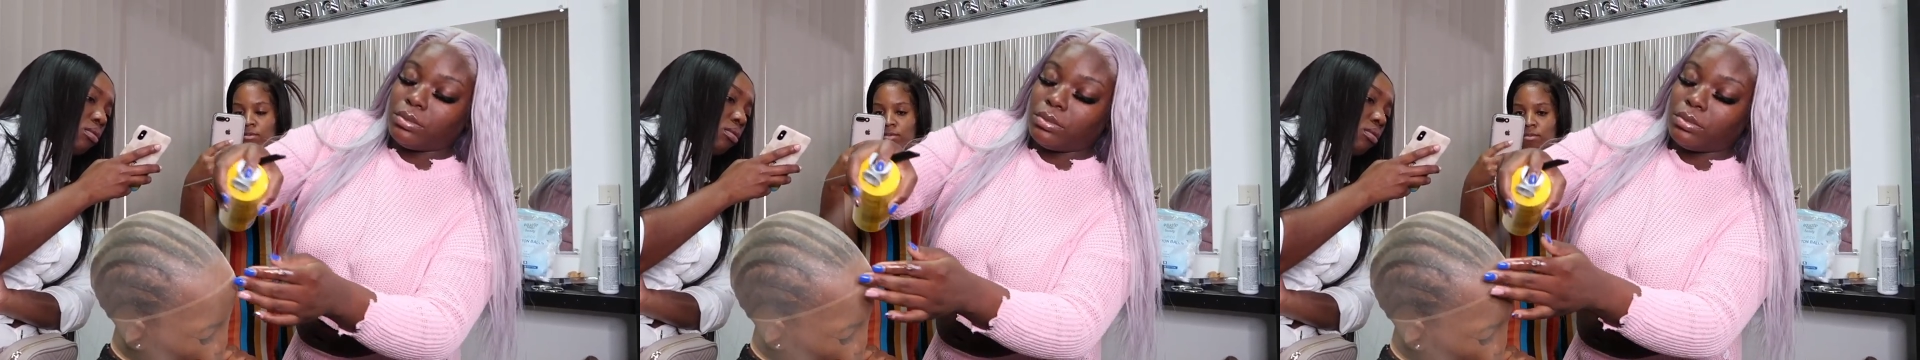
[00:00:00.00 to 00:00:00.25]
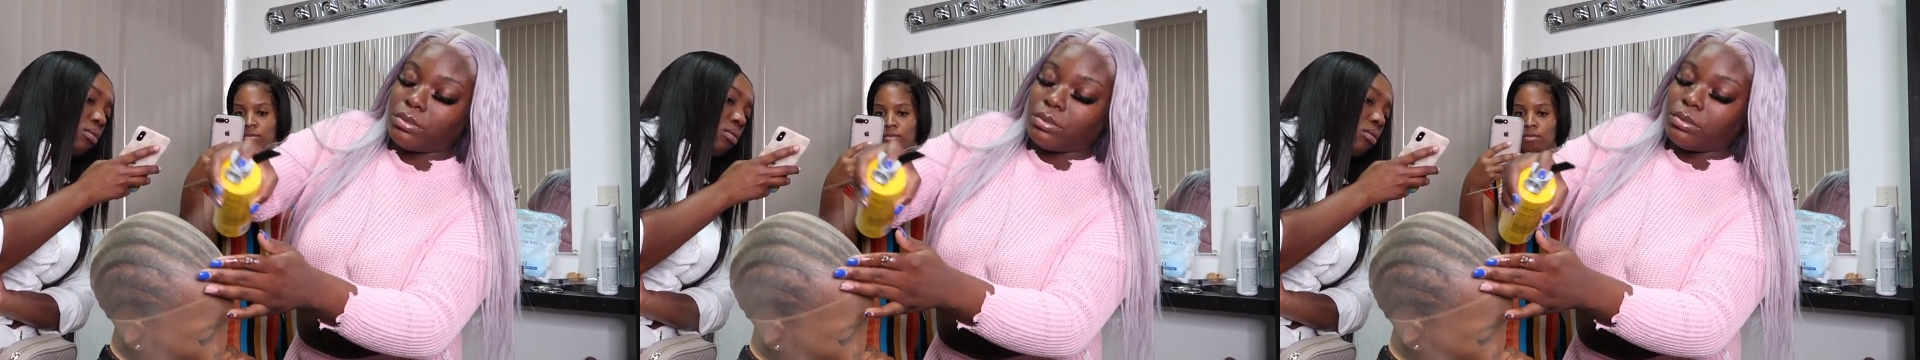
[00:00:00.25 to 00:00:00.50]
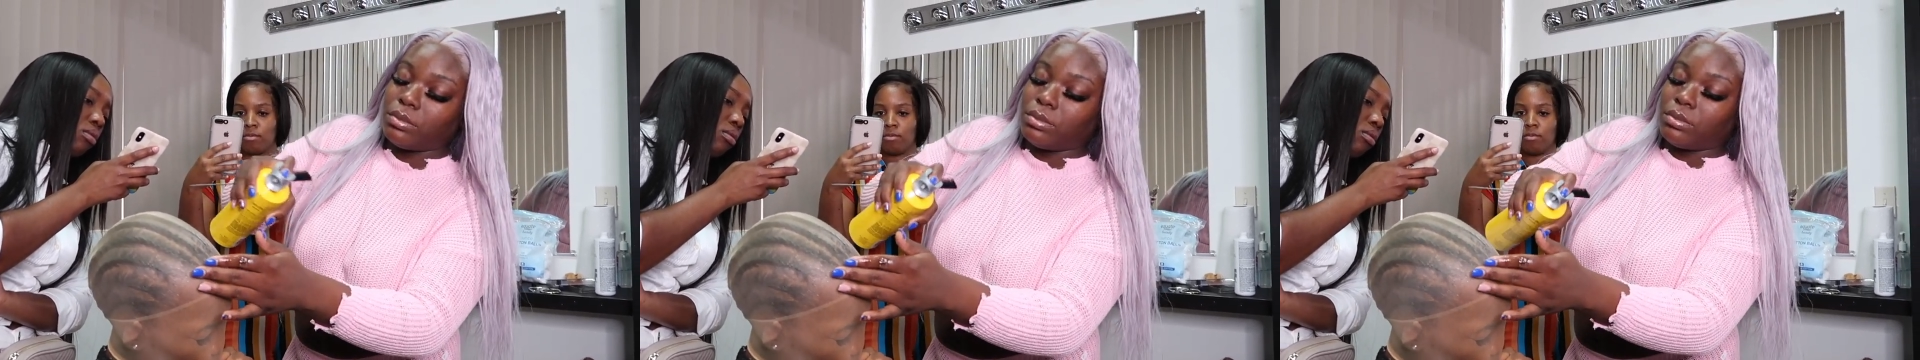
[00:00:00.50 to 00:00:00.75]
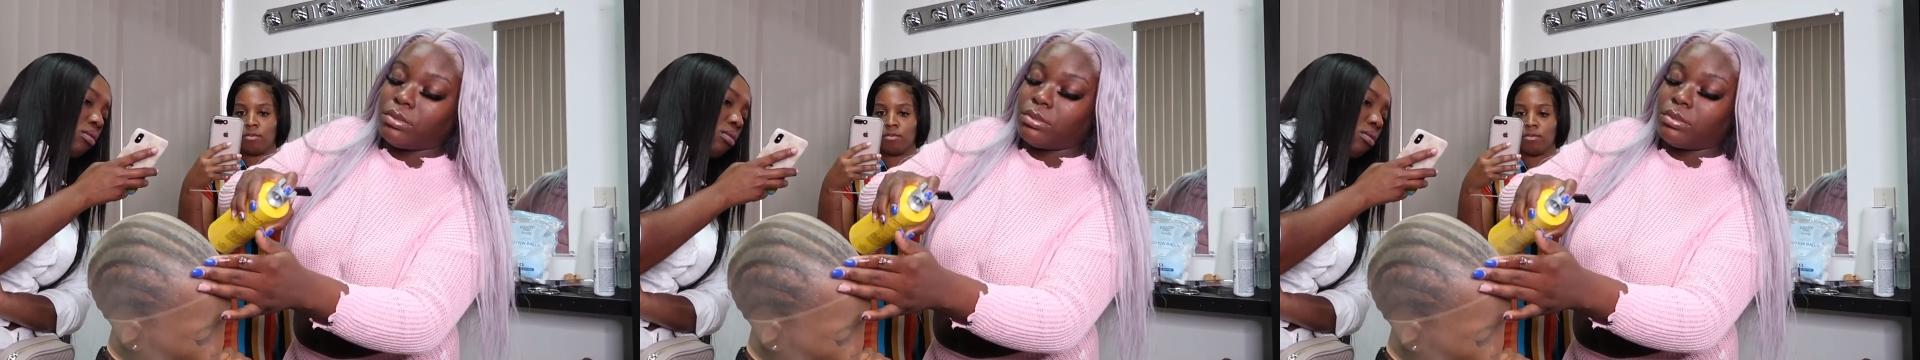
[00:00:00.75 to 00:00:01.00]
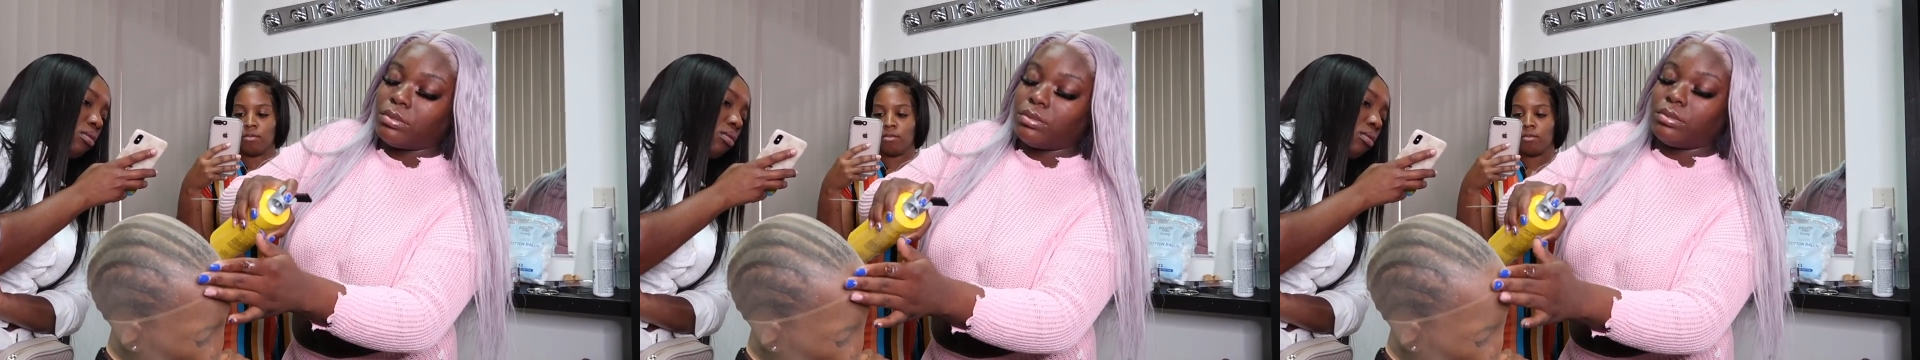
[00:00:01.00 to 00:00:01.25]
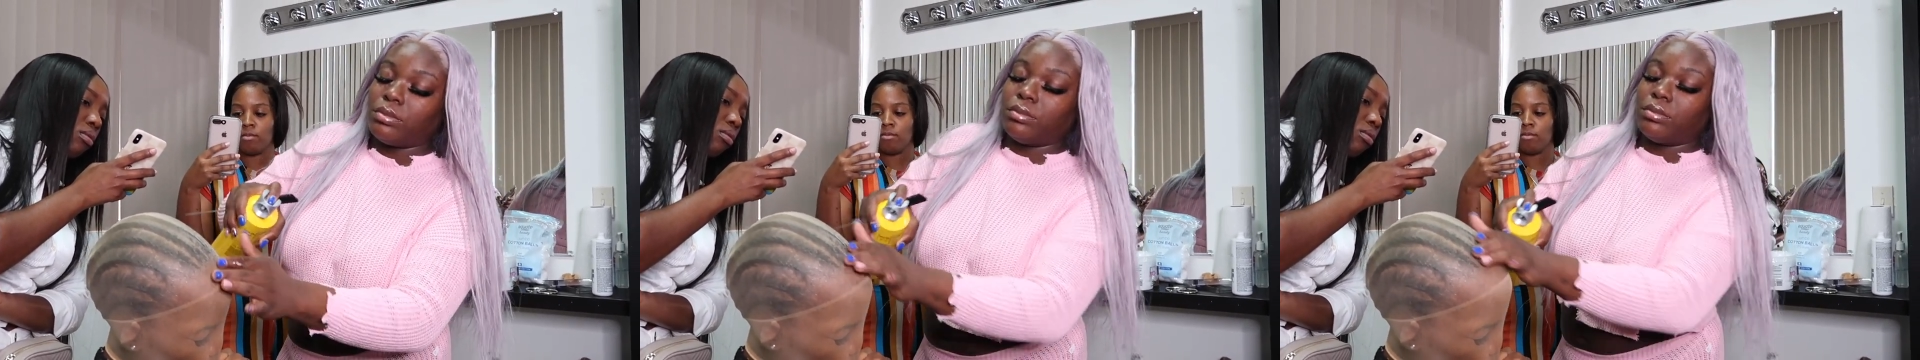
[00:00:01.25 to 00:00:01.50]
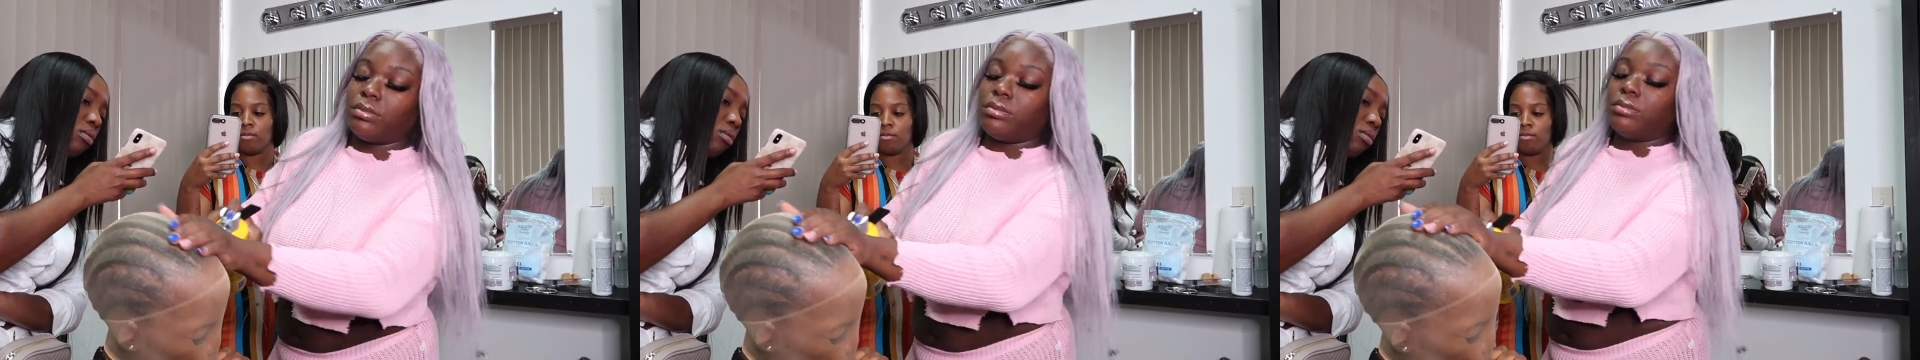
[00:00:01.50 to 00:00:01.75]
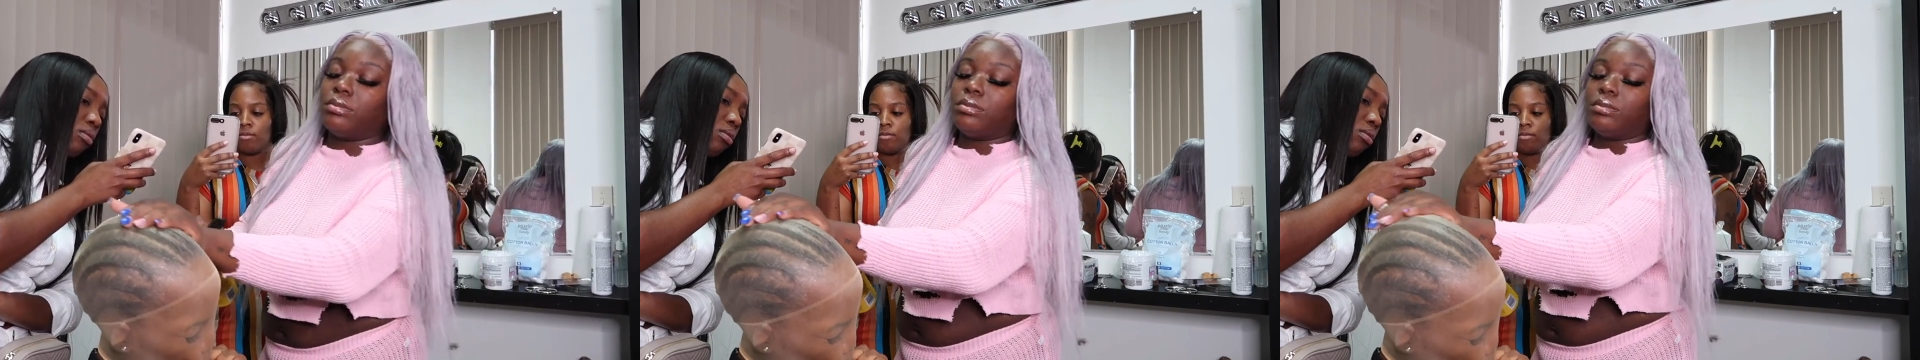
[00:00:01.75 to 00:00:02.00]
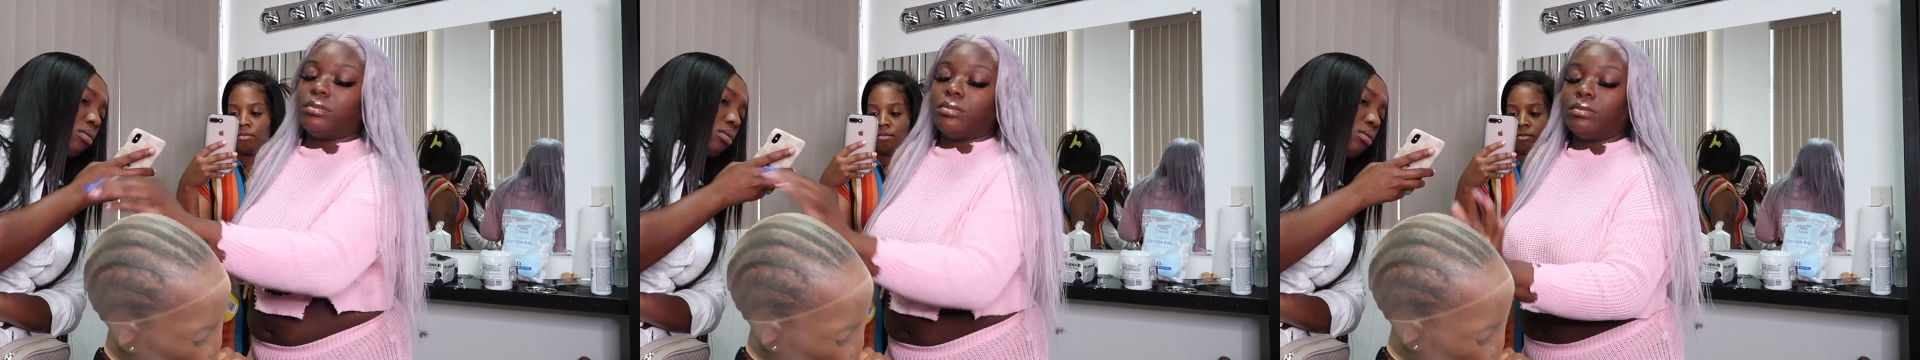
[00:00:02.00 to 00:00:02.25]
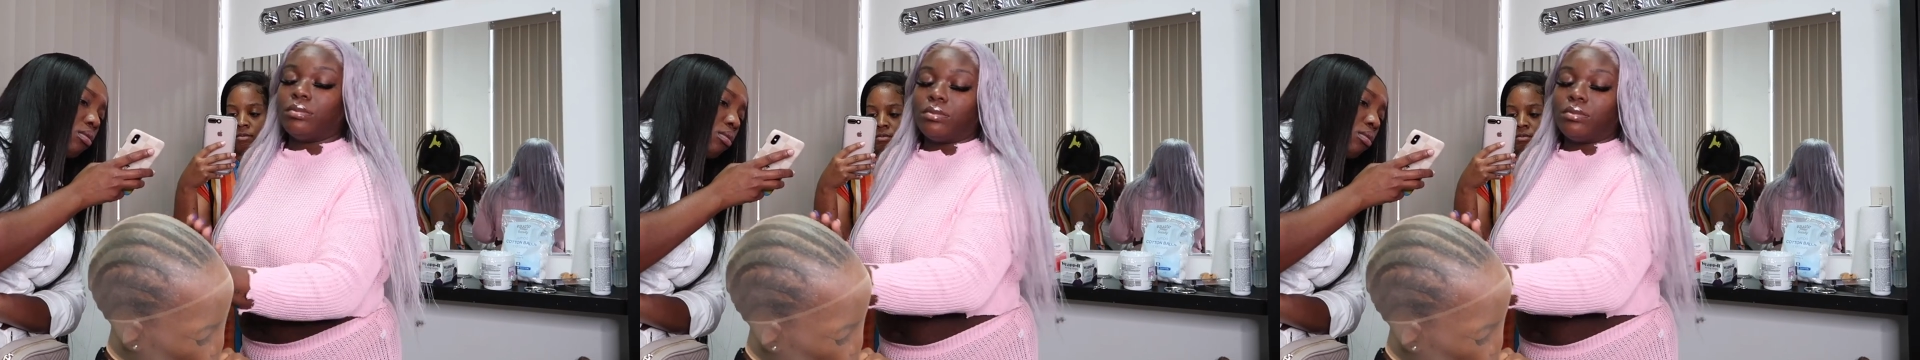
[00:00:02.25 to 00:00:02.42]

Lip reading: No one is speaking in this clip.